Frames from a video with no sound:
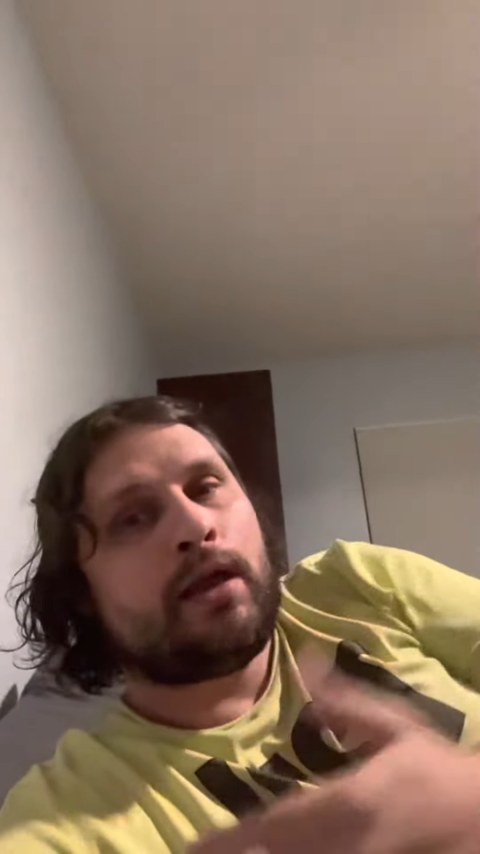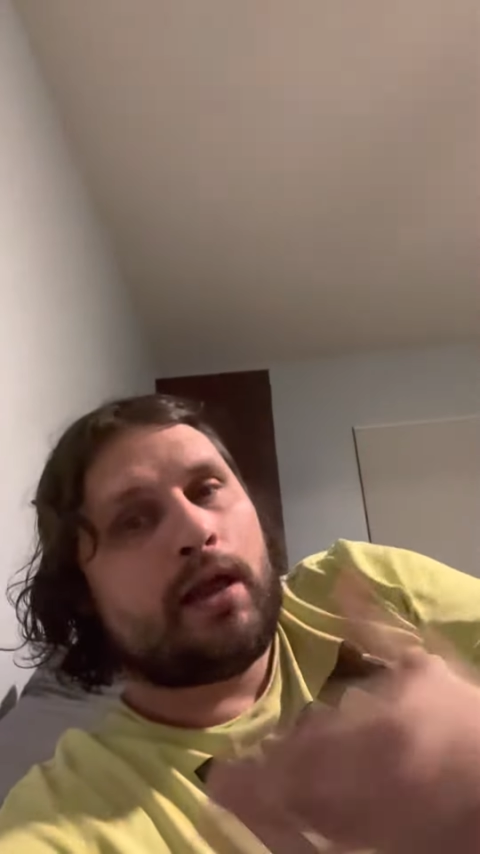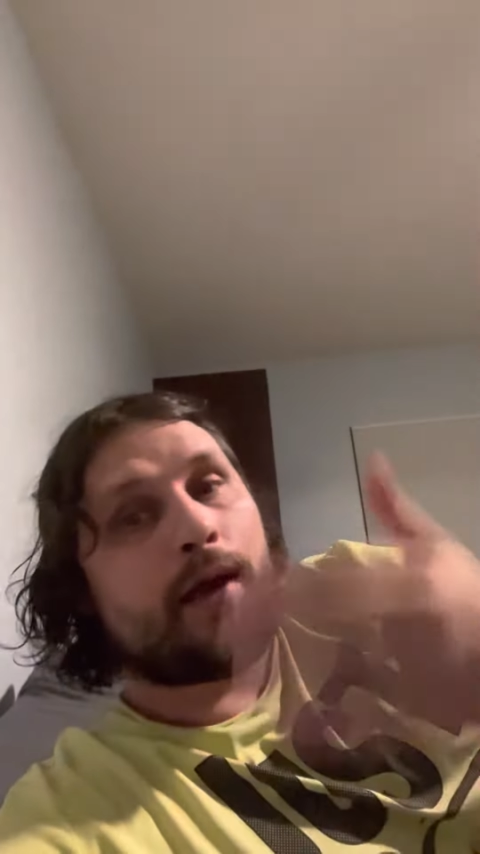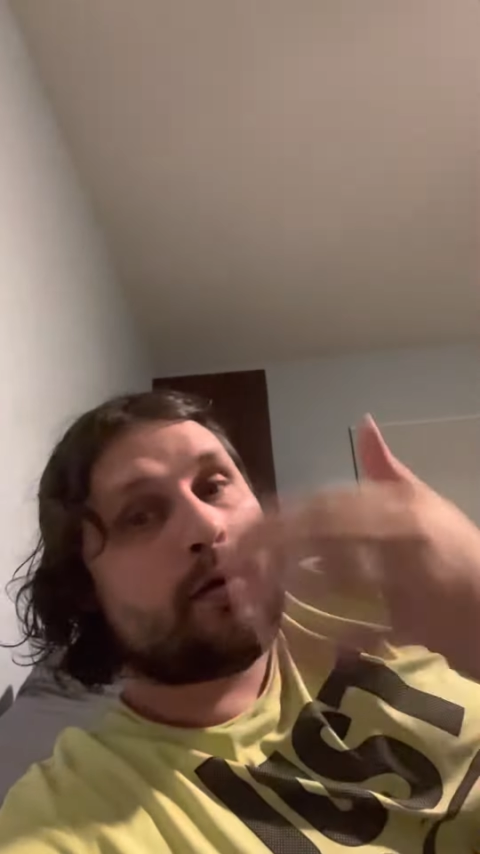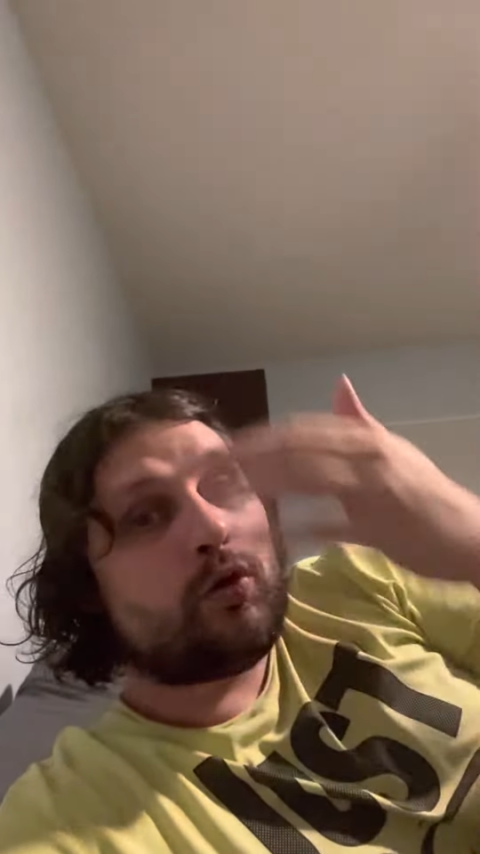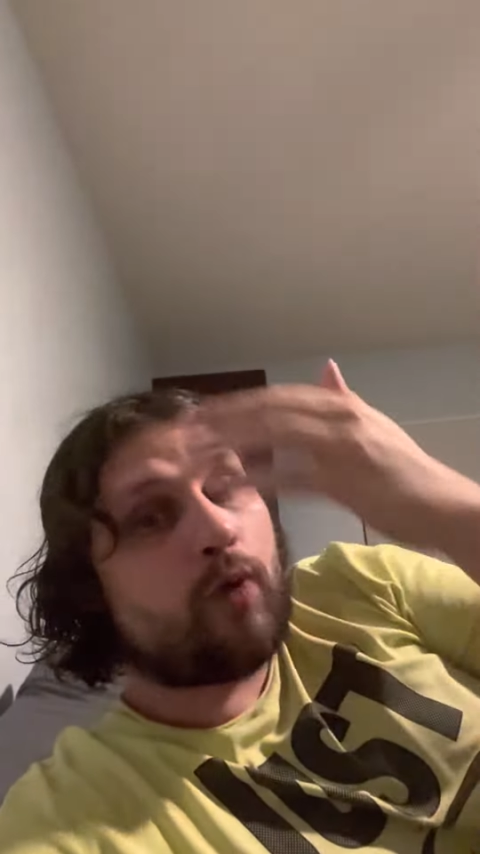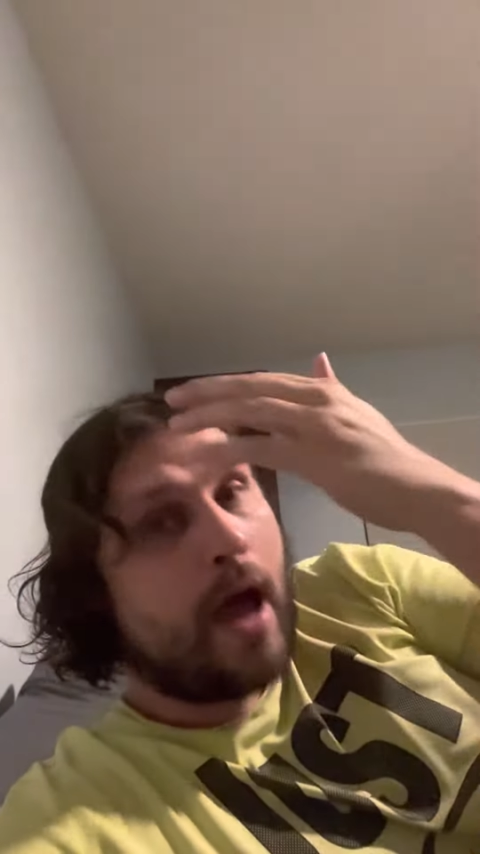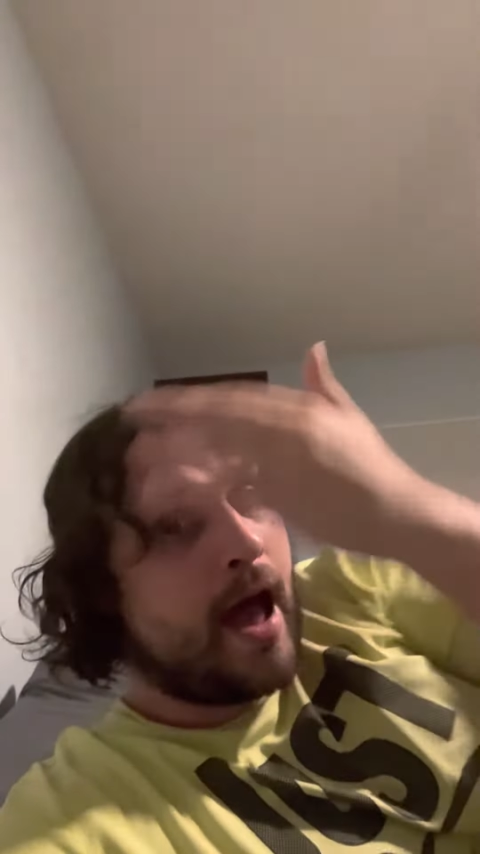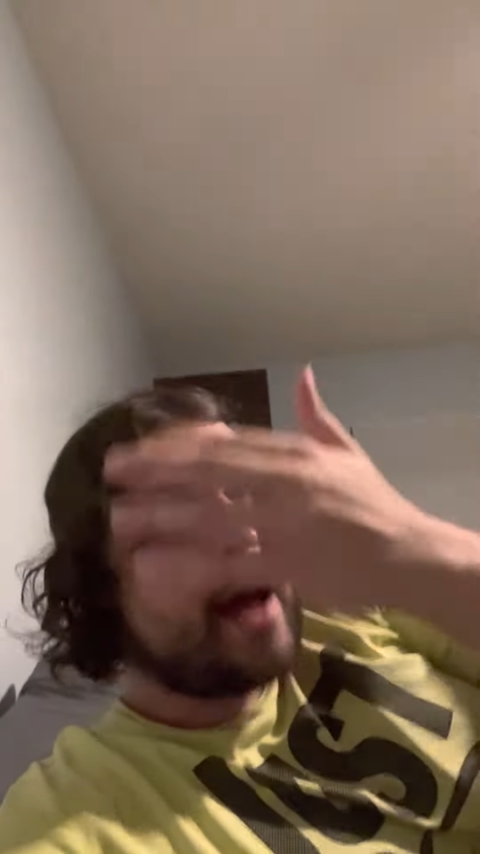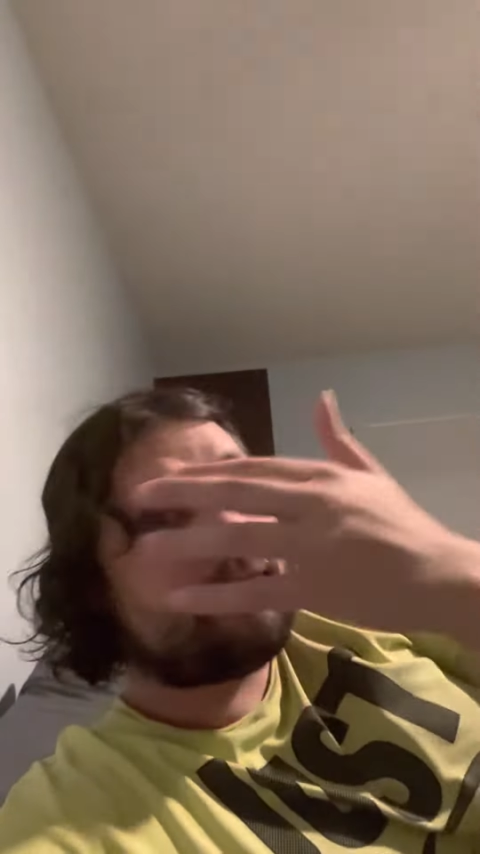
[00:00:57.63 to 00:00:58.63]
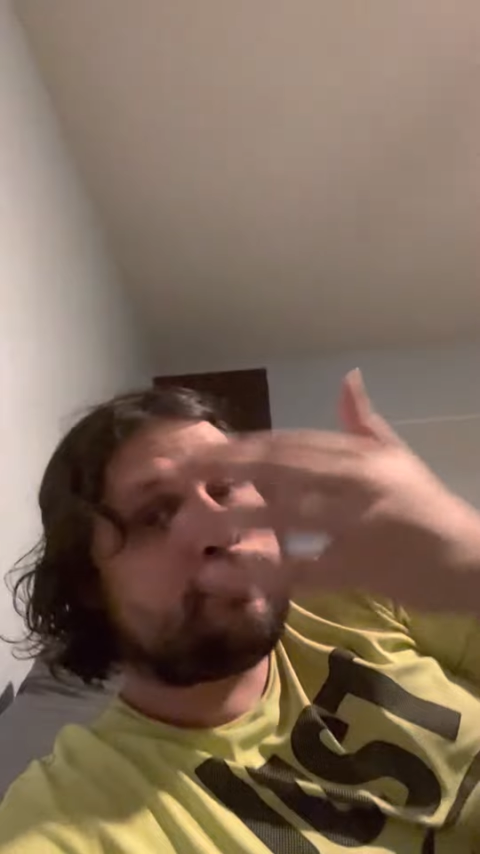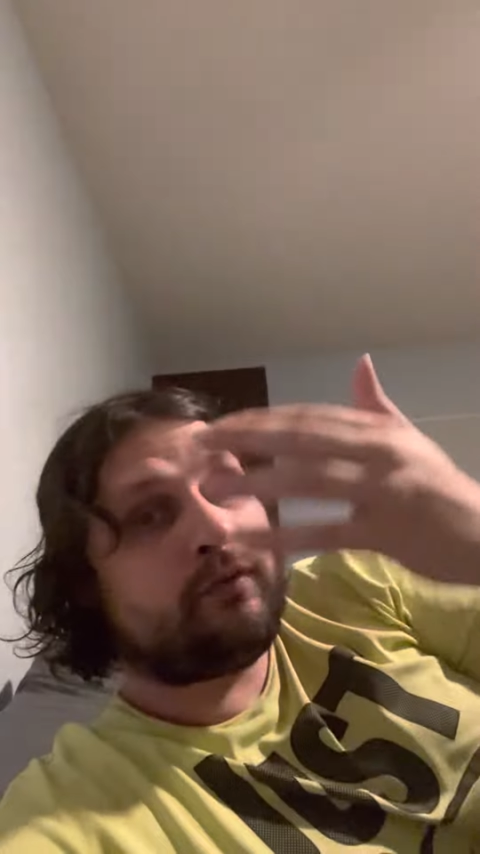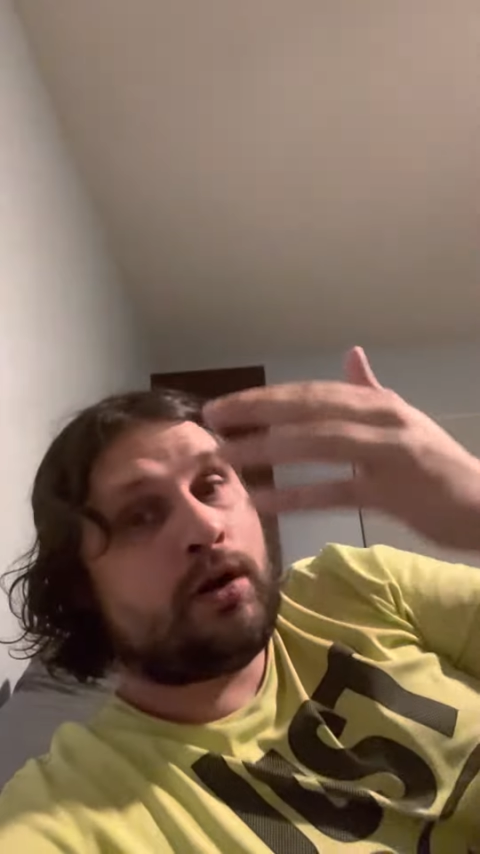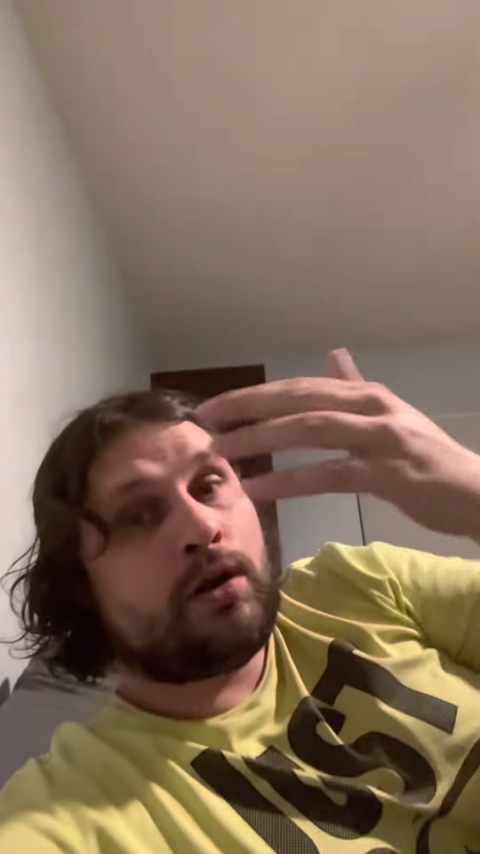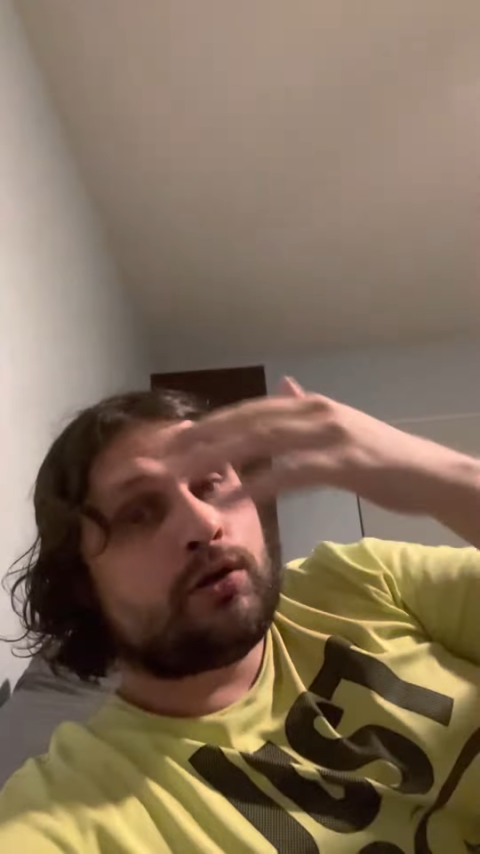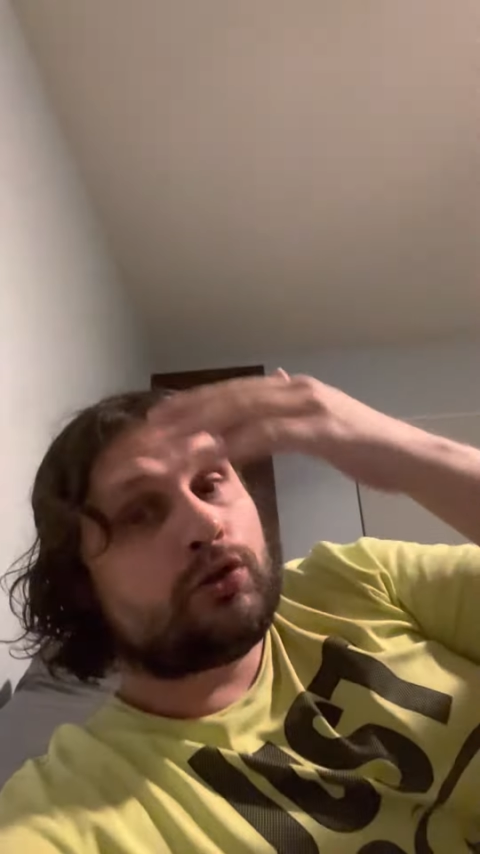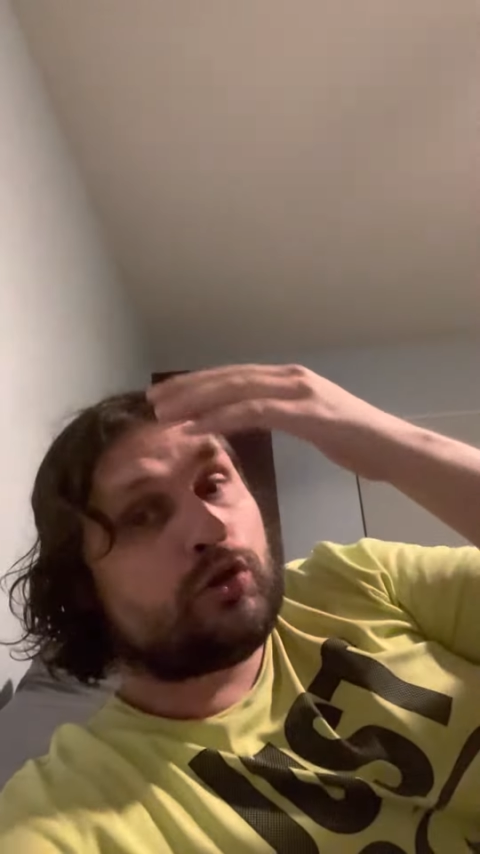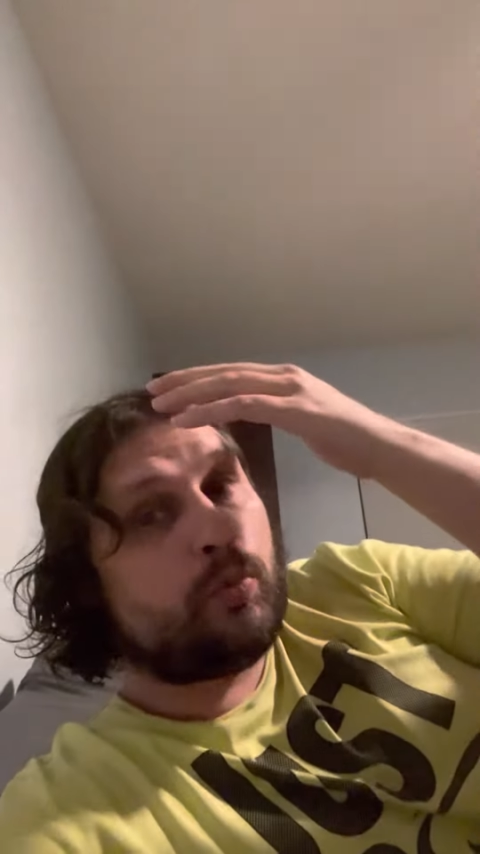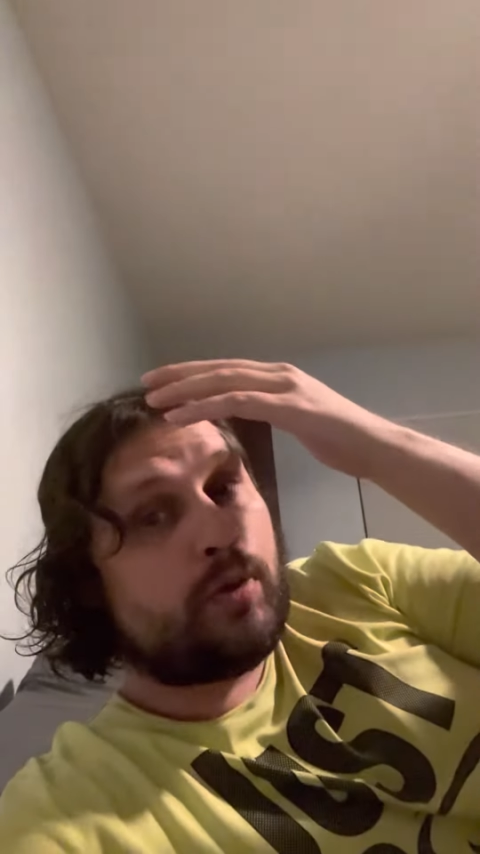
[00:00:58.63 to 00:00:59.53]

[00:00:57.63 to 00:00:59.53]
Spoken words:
And you have to